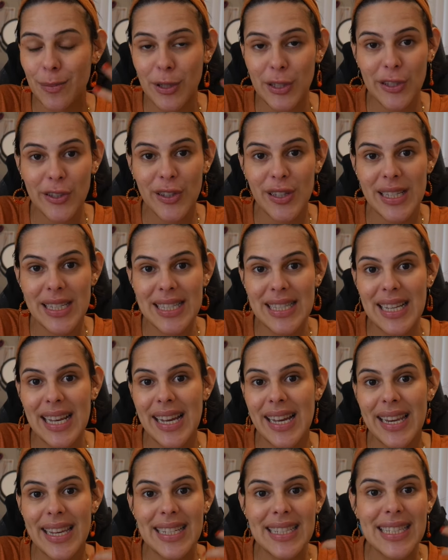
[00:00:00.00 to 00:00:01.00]
literally
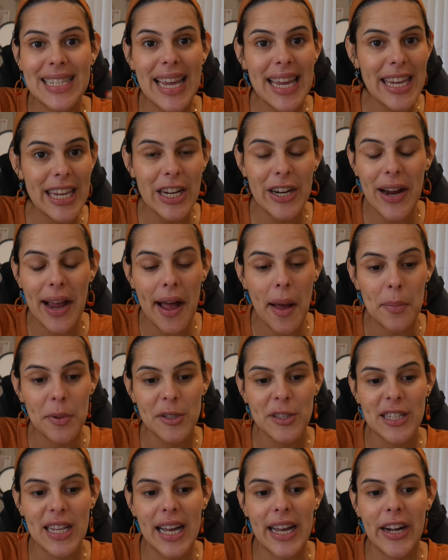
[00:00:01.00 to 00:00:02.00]
said, take your apple
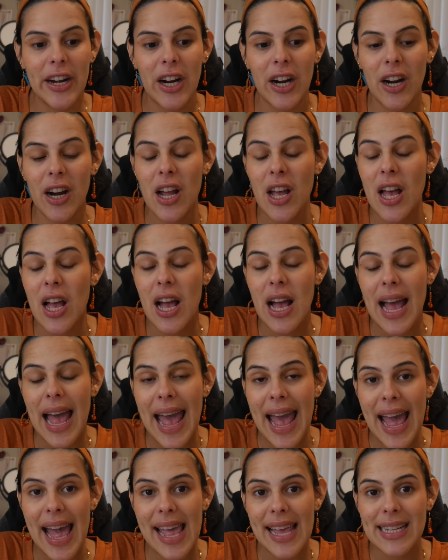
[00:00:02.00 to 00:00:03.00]
cider
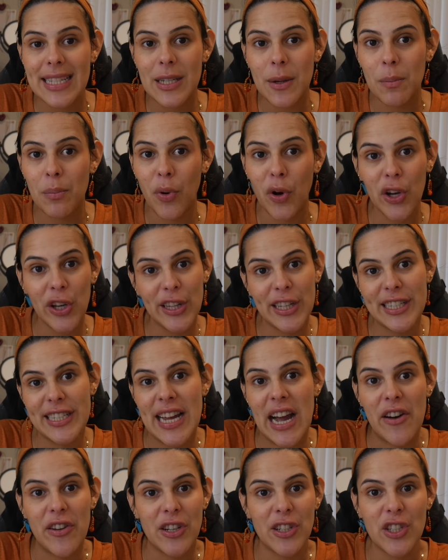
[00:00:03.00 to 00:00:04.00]
and boil it
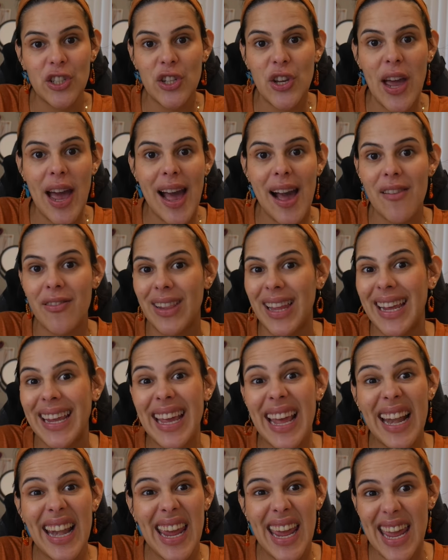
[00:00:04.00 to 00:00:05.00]
down until you have like
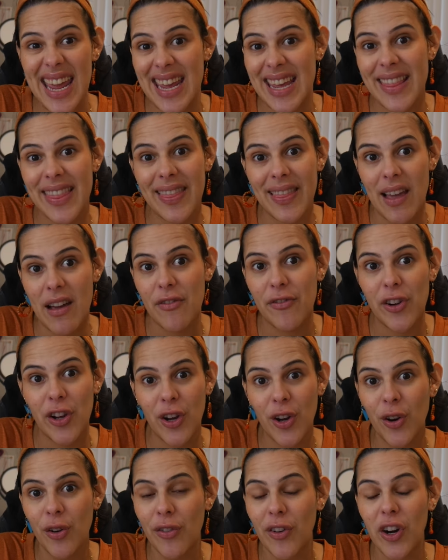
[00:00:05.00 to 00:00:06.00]
an eighth left
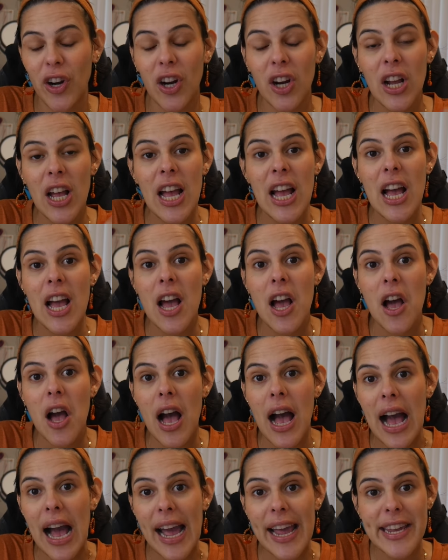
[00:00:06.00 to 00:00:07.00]
over.
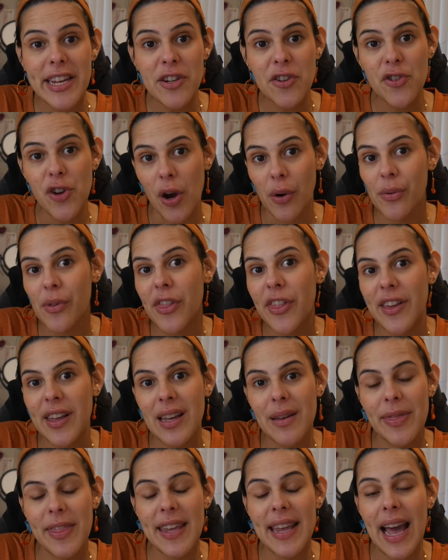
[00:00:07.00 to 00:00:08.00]
I don't
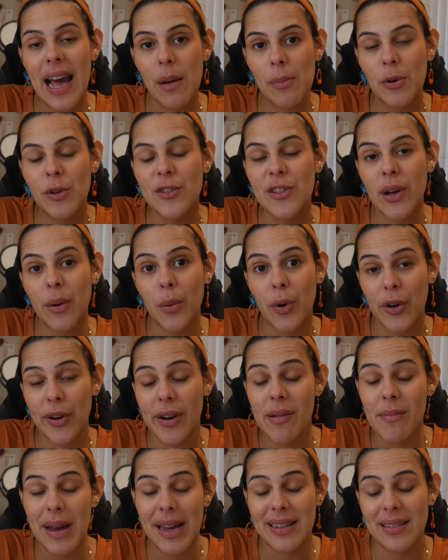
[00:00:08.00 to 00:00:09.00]
think the apples that were
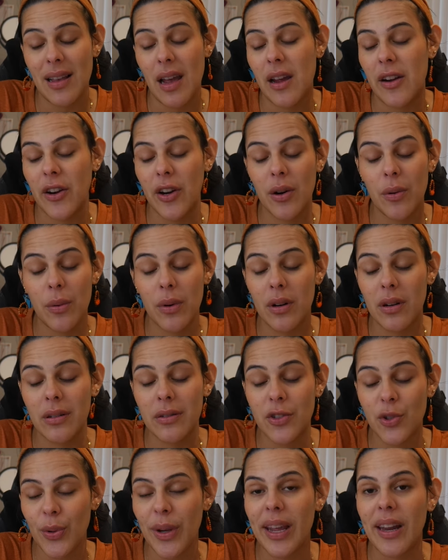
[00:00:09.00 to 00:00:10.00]
in my cider were
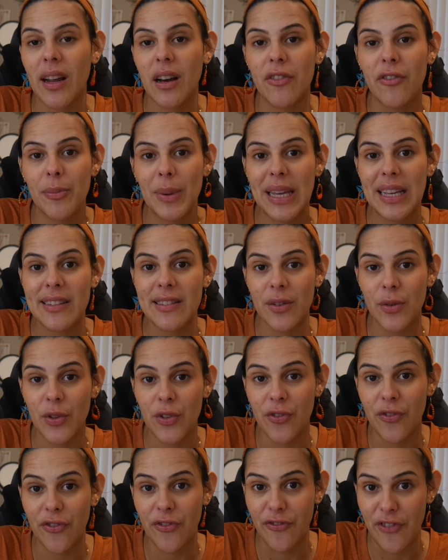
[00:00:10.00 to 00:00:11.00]
sweet enough because it
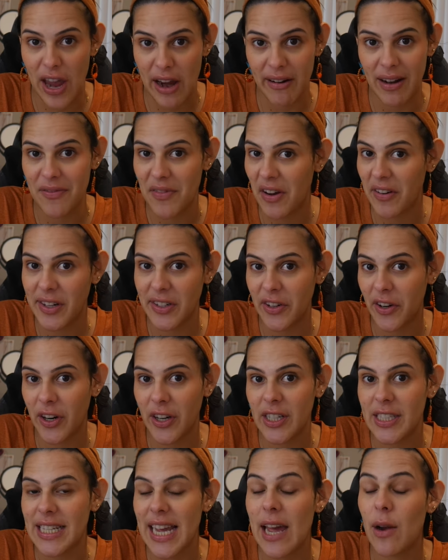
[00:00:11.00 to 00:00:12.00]
was very, very
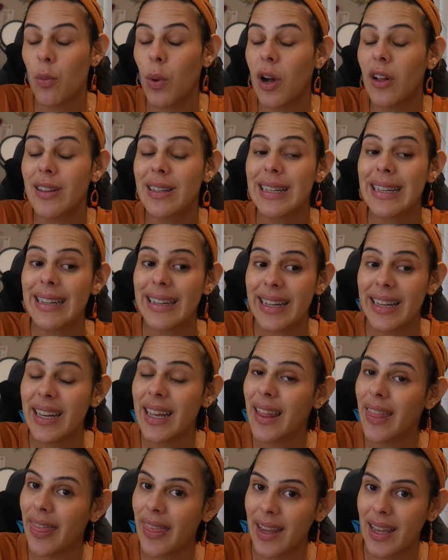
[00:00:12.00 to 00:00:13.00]
tart. And while it
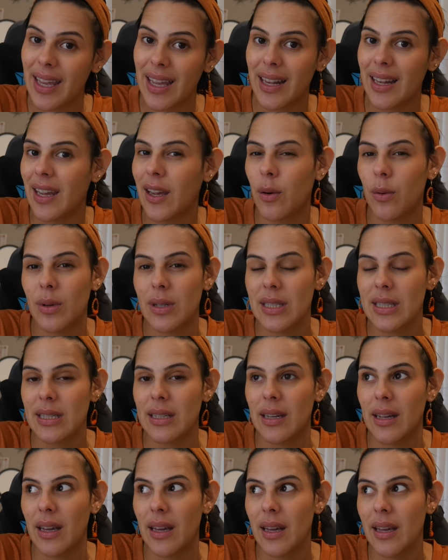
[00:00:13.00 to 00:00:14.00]
did thicken, it
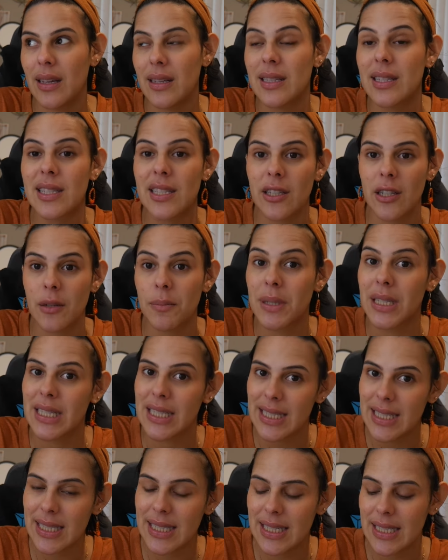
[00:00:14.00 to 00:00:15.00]
wasn't a syrup
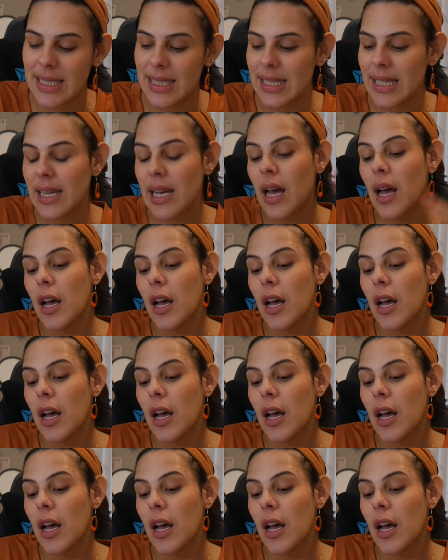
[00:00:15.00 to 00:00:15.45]
consistency.